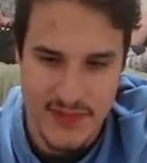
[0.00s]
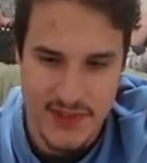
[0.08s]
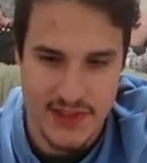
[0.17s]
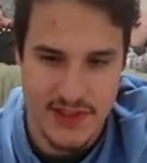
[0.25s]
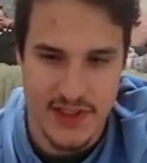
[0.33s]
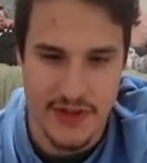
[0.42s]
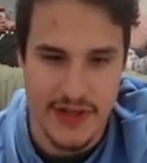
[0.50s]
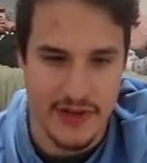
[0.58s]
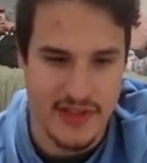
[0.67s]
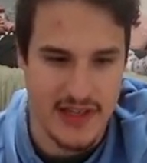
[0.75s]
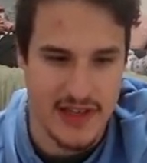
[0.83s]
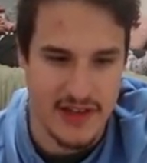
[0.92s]
So he
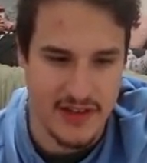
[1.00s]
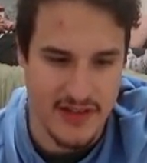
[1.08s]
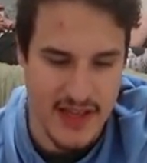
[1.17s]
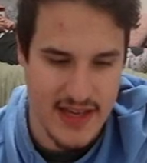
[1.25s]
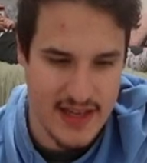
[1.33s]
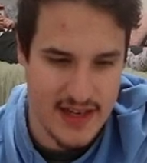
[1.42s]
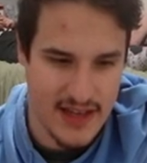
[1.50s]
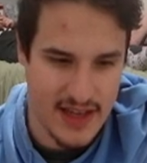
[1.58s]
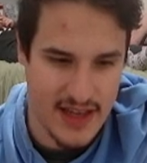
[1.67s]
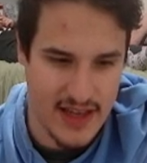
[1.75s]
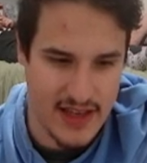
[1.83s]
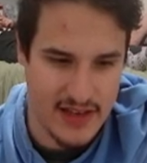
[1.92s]
goes ahead and does that,
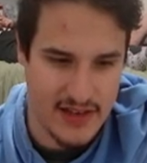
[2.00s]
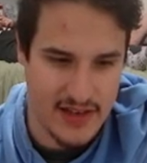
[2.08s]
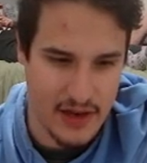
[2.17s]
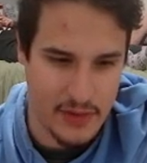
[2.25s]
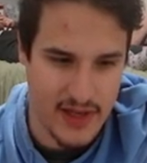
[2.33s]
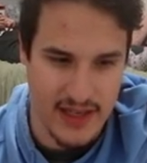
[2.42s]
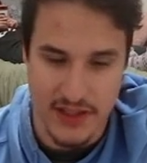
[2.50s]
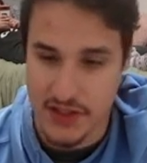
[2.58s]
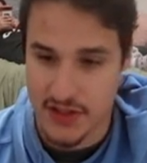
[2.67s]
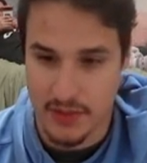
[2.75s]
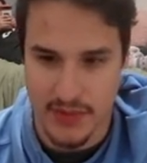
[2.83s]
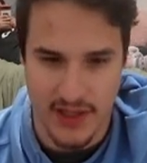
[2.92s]
and now we can actually
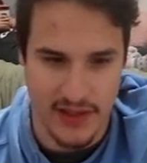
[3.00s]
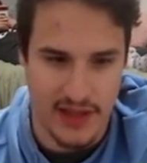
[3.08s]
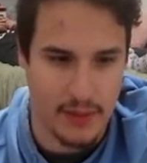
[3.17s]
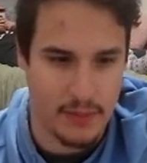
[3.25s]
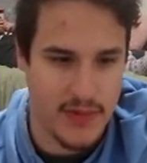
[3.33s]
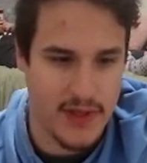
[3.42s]
start playing the game.